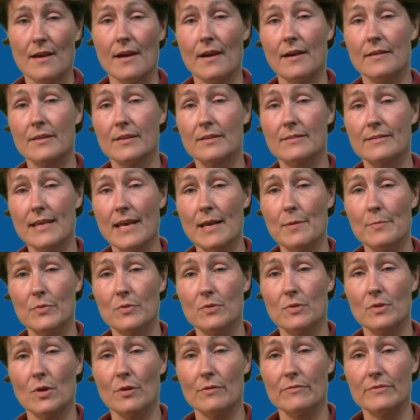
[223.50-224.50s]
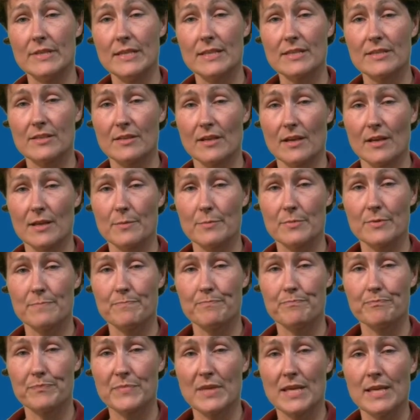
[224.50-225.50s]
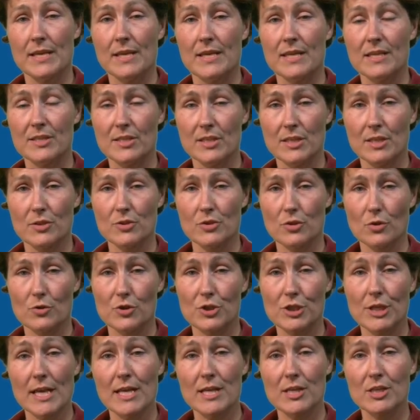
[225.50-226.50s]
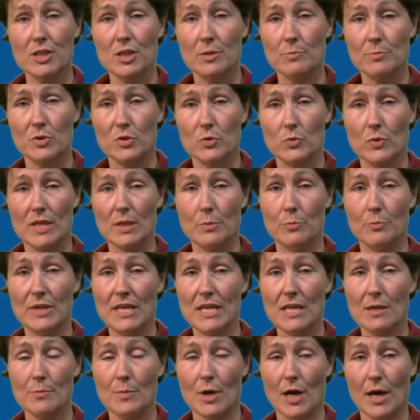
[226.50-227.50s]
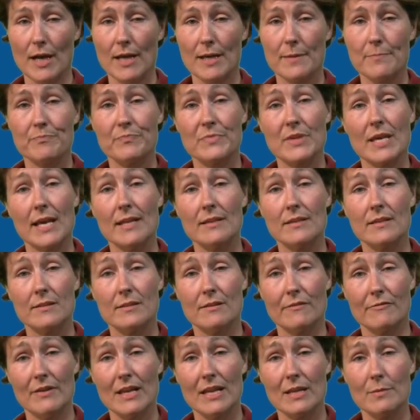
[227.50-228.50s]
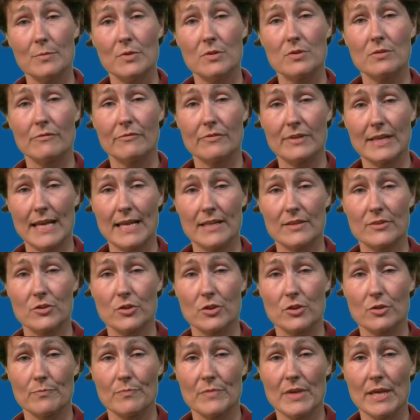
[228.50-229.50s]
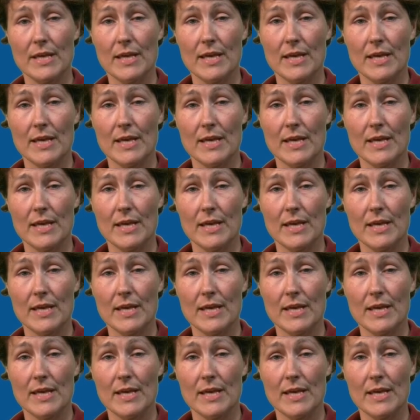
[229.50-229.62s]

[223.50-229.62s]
An example of this type is the association between BMI and the development of cancer